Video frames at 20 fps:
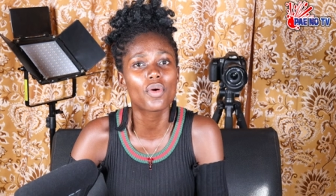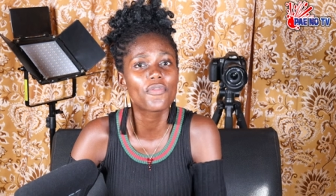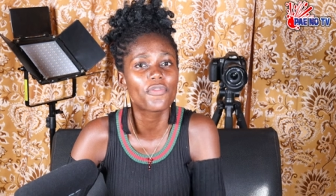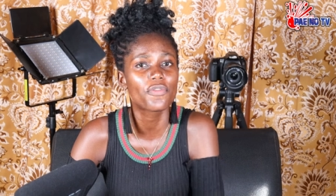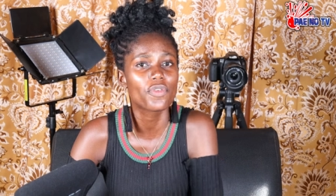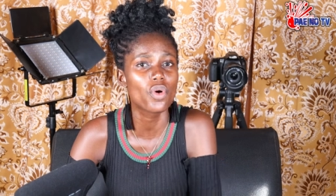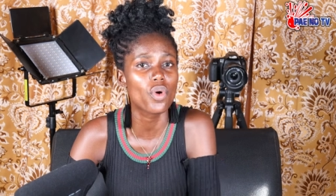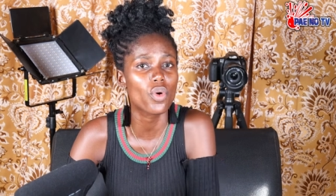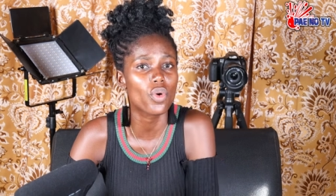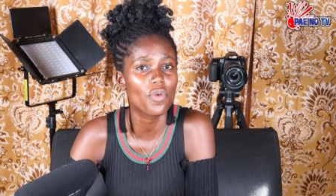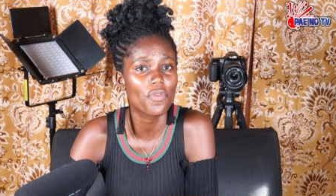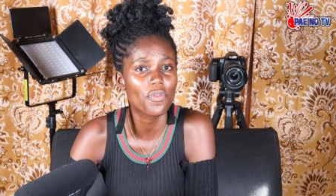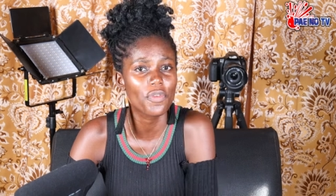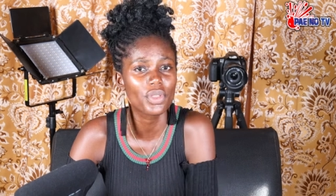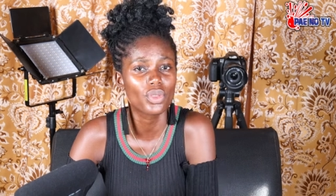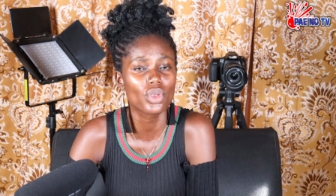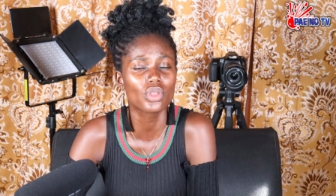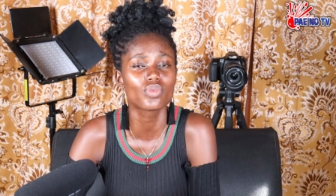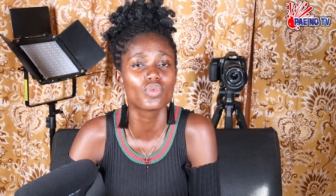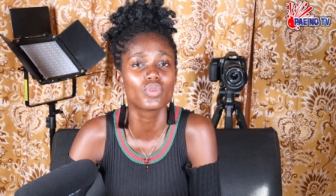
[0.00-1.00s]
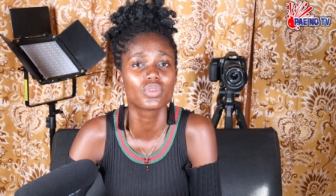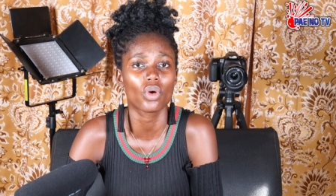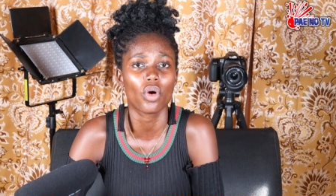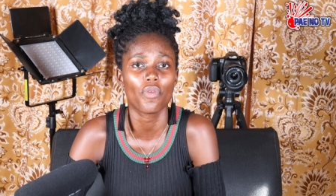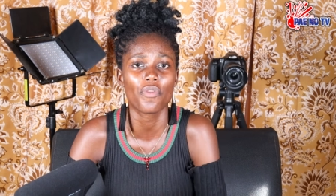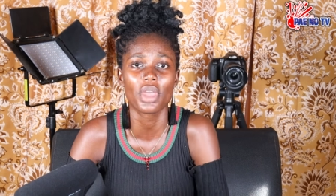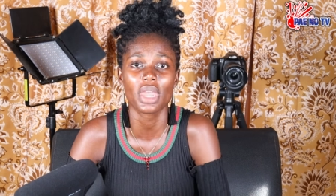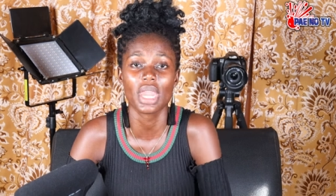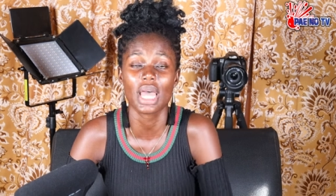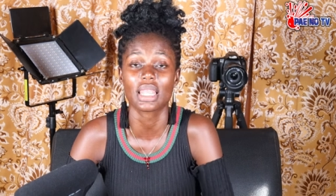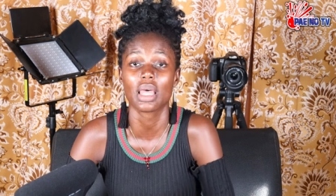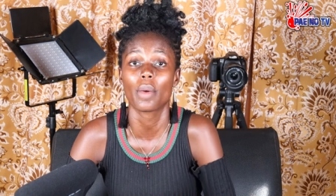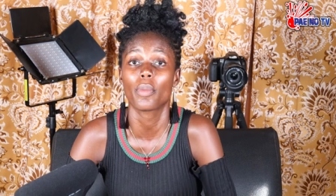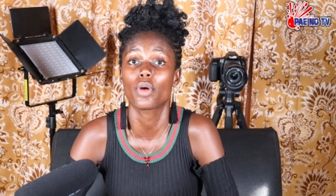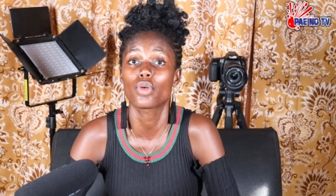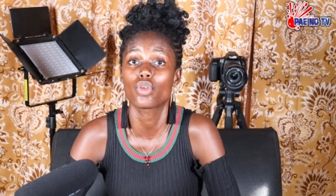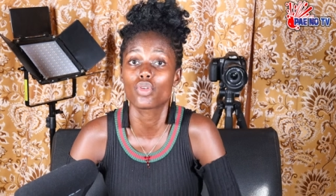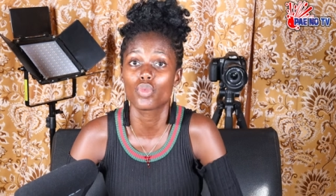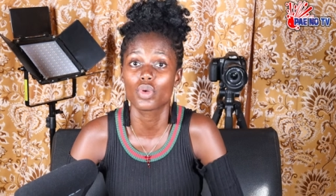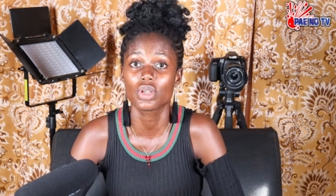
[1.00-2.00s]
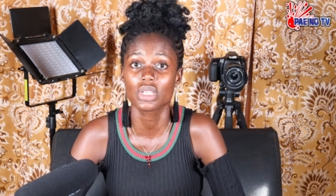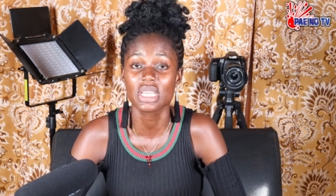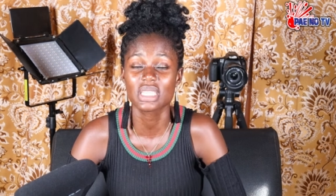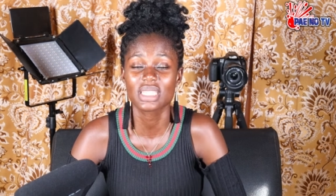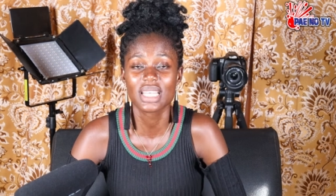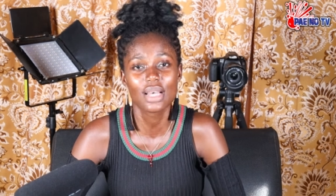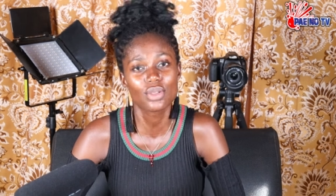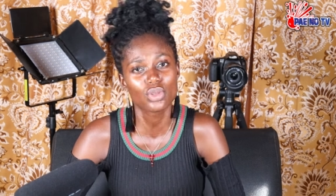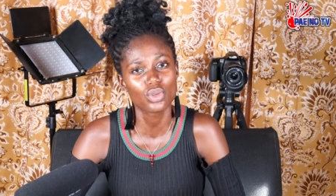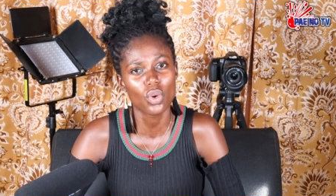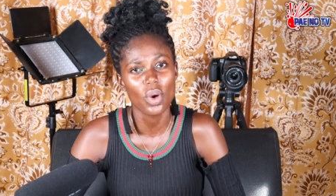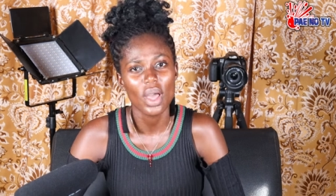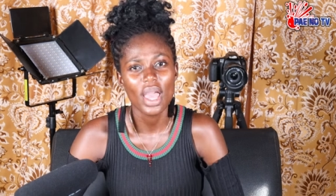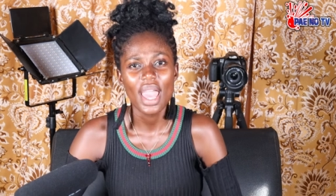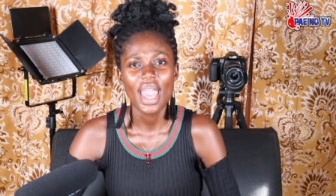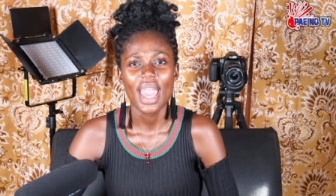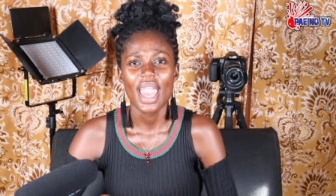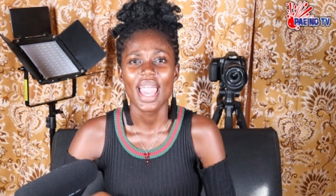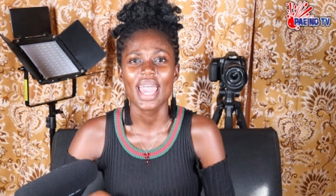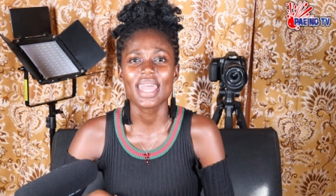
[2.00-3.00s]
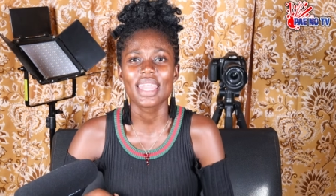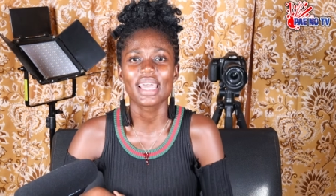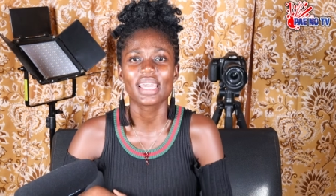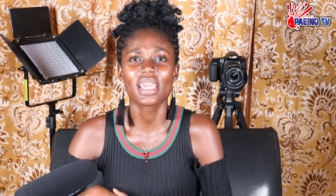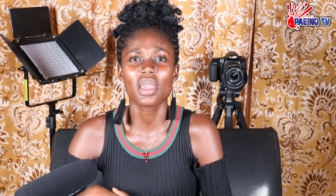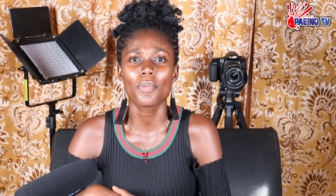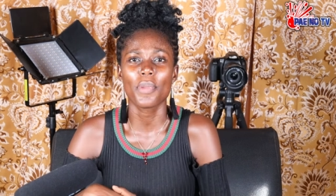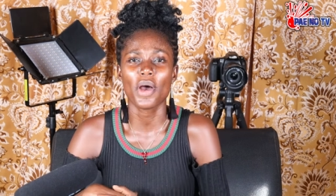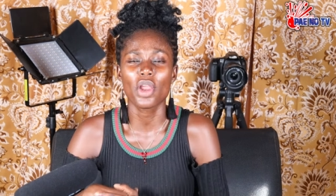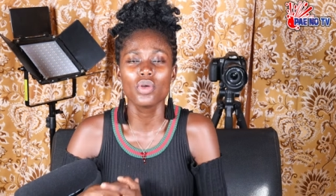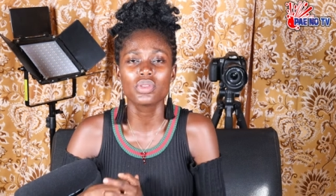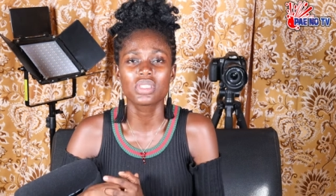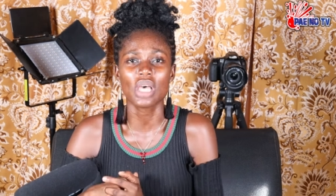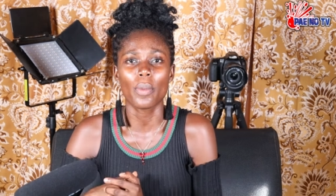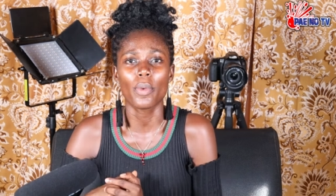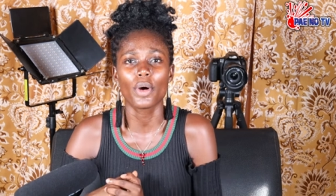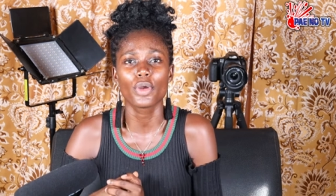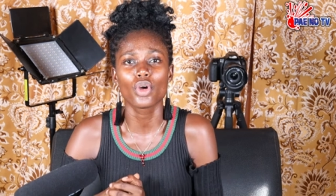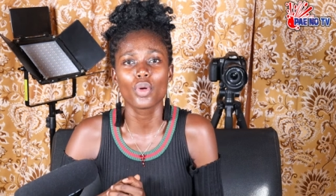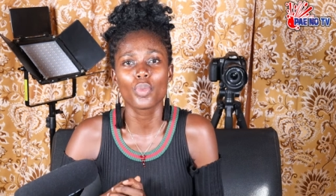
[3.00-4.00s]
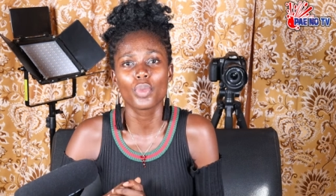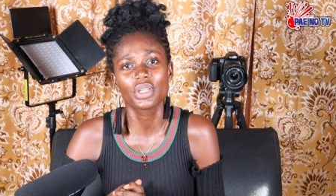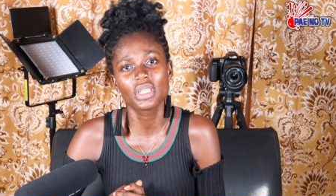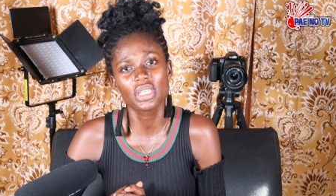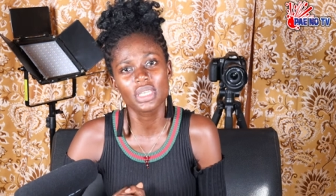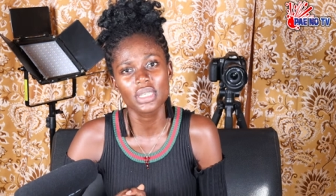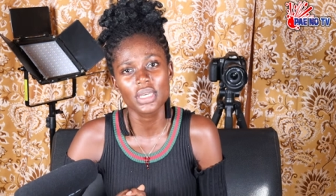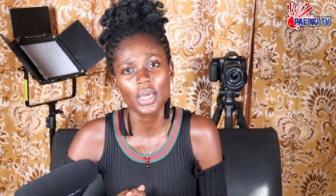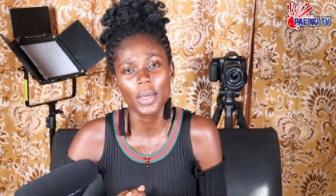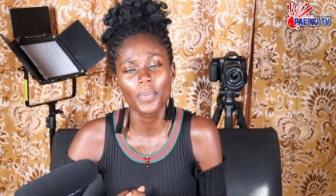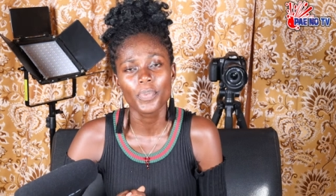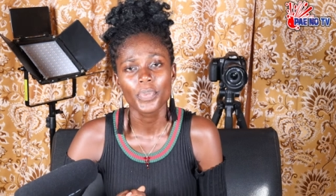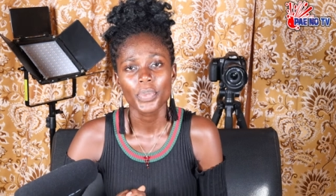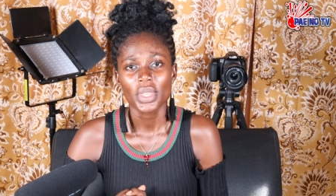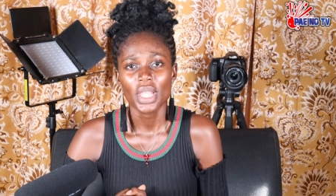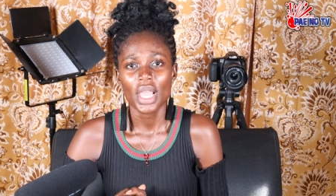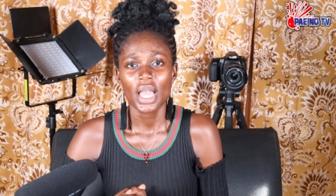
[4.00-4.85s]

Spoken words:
Yokofi, Yokofi, two months ago, figuring out about him or this, and so, and I can palute about him or the.